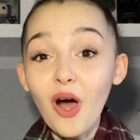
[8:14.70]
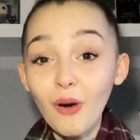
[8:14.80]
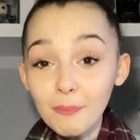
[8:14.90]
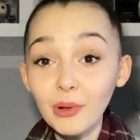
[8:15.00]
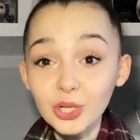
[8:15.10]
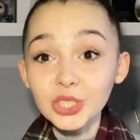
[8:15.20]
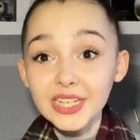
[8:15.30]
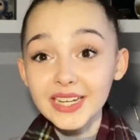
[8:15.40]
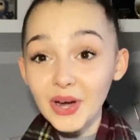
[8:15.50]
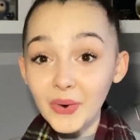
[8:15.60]
are
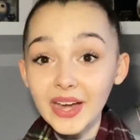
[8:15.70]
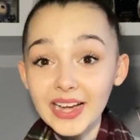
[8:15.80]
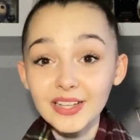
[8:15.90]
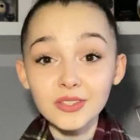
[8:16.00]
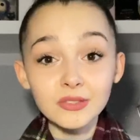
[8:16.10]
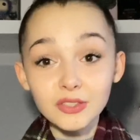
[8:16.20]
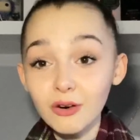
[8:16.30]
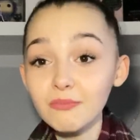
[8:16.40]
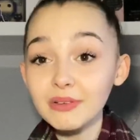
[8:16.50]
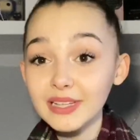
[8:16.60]
bullshit, okay? So
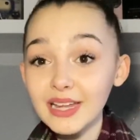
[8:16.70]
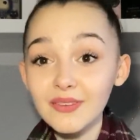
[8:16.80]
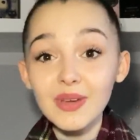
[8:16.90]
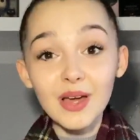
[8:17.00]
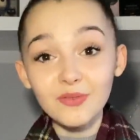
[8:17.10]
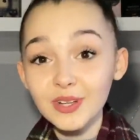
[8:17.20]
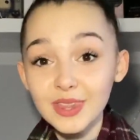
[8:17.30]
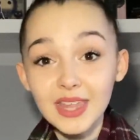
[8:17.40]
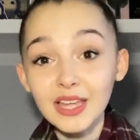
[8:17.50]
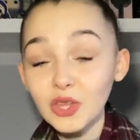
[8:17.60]
don't believe
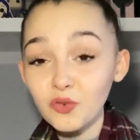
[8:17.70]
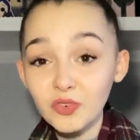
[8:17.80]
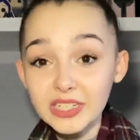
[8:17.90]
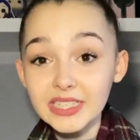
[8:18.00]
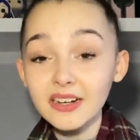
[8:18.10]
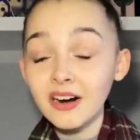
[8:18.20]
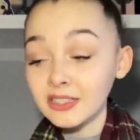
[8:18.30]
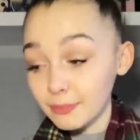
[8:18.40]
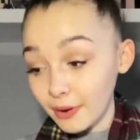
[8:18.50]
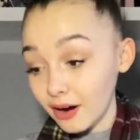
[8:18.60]
everything you read
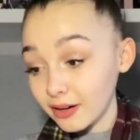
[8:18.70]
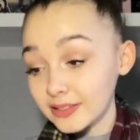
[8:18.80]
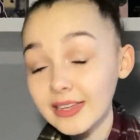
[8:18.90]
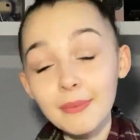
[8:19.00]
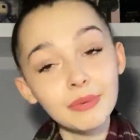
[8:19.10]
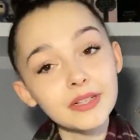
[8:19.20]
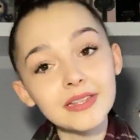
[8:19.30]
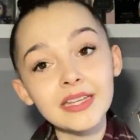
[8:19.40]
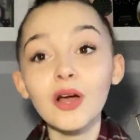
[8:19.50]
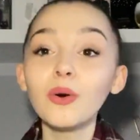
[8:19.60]
on a box. And plus,
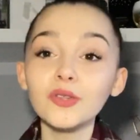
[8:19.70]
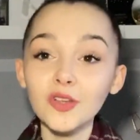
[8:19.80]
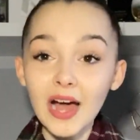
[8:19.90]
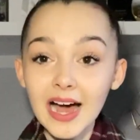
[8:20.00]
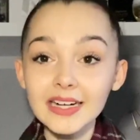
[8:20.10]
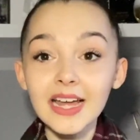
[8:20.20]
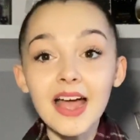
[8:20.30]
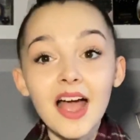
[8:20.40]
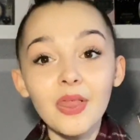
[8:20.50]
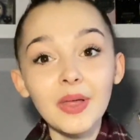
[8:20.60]
can I also add
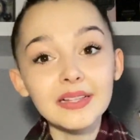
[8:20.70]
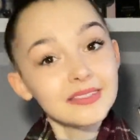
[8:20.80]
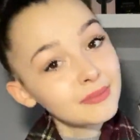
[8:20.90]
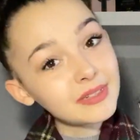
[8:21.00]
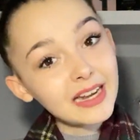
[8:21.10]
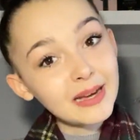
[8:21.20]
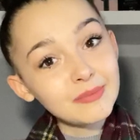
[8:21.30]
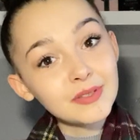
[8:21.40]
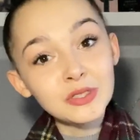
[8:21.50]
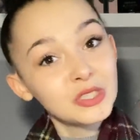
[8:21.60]
that
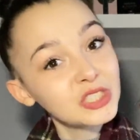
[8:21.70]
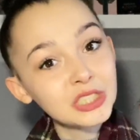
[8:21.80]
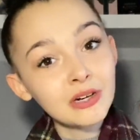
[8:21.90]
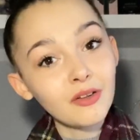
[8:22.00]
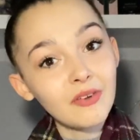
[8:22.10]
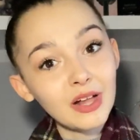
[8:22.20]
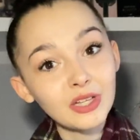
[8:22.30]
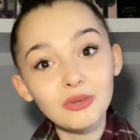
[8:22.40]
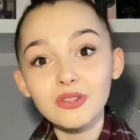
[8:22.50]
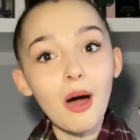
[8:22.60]
sometimes the nutritional
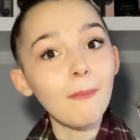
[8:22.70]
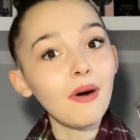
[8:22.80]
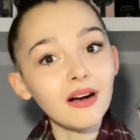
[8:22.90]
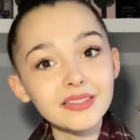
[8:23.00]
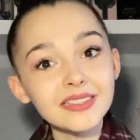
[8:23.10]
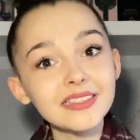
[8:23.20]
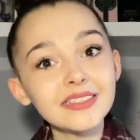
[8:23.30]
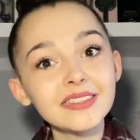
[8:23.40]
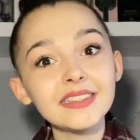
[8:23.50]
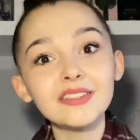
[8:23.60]
values on
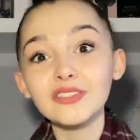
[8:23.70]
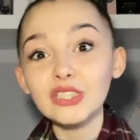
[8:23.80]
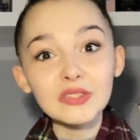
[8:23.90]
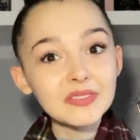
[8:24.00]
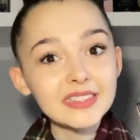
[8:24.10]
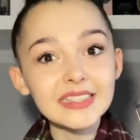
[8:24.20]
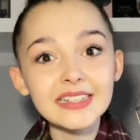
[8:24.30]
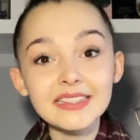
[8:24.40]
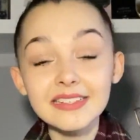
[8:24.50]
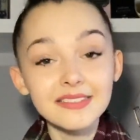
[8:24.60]
boxes and the serving
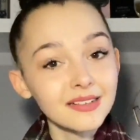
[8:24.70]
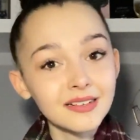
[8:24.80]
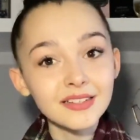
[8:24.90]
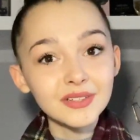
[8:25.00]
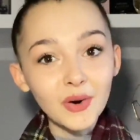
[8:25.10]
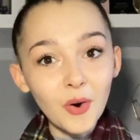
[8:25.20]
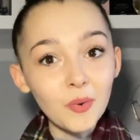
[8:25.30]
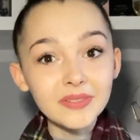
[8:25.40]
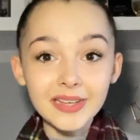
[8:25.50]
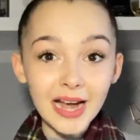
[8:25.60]
sizes aren't
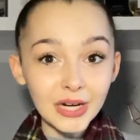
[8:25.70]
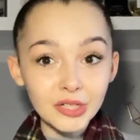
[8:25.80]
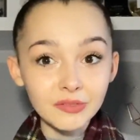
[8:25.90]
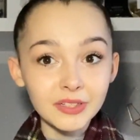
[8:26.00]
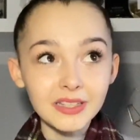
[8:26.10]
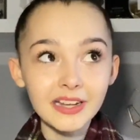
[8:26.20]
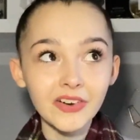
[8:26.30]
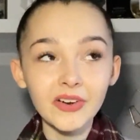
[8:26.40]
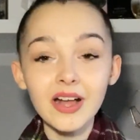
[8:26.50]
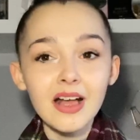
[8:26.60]
always accurate.
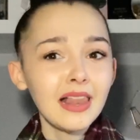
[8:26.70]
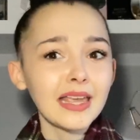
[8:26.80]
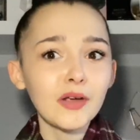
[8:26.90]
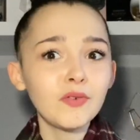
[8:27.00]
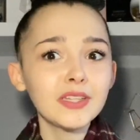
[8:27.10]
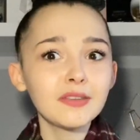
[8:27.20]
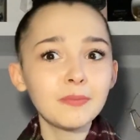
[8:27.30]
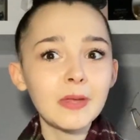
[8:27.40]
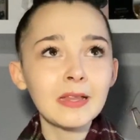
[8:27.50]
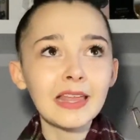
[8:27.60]
They're, like, I have read this
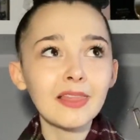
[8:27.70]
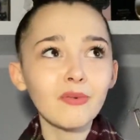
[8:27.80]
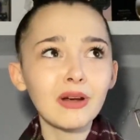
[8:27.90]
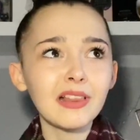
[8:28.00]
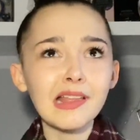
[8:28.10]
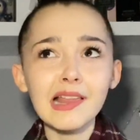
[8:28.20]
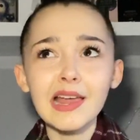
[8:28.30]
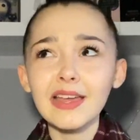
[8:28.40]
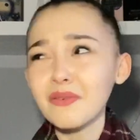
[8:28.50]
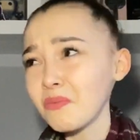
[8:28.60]
thing, like, really,
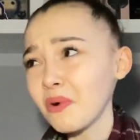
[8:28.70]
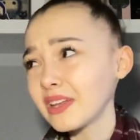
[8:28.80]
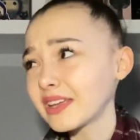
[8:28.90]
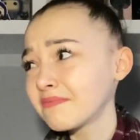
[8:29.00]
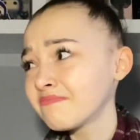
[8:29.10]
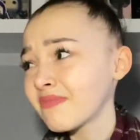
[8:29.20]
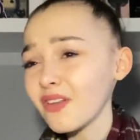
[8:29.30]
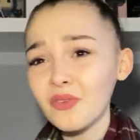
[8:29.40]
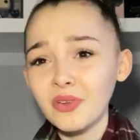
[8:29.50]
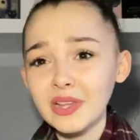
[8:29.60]
like, what, like,
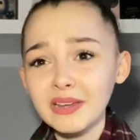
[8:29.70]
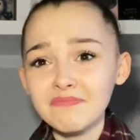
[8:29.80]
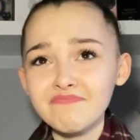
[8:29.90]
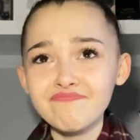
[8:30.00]
they're like